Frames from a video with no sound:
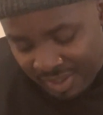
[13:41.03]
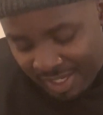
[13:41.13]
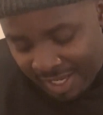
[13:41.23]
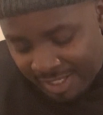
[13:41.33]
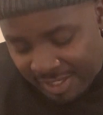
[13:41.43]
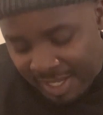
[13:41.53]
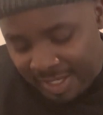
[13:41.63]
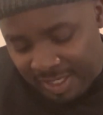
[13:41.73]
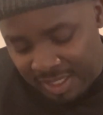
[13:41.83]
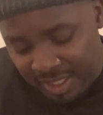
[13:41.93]
and yet
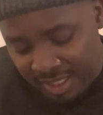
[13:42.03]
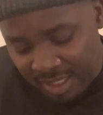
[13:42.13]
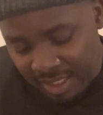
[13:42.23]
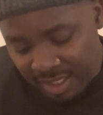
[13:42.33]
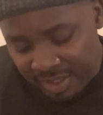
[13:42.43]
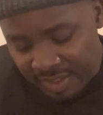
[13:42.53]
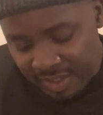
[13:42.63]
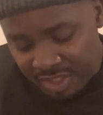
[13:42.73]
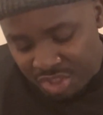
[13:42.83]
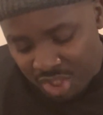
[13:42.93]
he
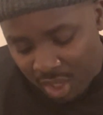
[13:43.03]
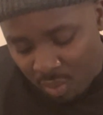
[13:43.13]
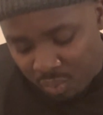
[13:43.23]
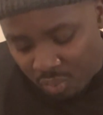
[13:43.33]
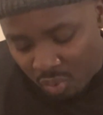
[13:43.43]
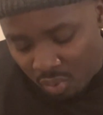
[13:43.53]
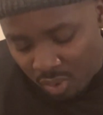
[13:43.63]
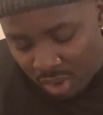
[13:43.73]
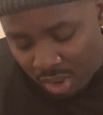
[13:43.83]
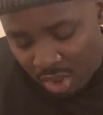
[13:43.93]
shall
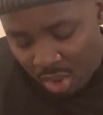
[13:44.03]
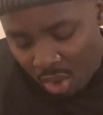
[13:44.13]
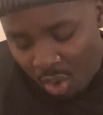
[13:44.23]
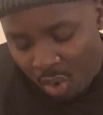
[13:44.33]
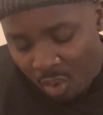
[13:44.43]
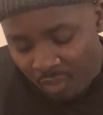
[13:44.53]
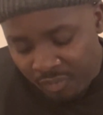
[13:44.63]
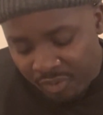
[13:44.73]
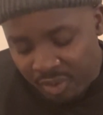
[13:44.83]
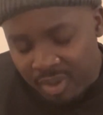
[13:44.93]
rule
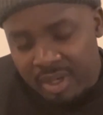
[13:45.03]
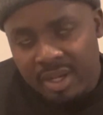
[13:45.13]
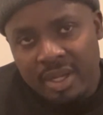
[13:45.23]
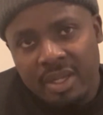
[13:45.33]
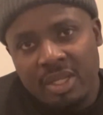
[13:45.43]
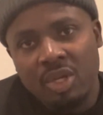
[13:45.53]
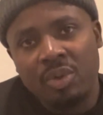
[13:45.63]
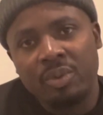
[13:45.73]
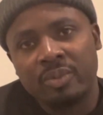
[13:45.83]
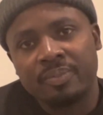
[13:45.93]
over
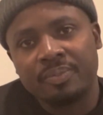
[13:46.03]
you.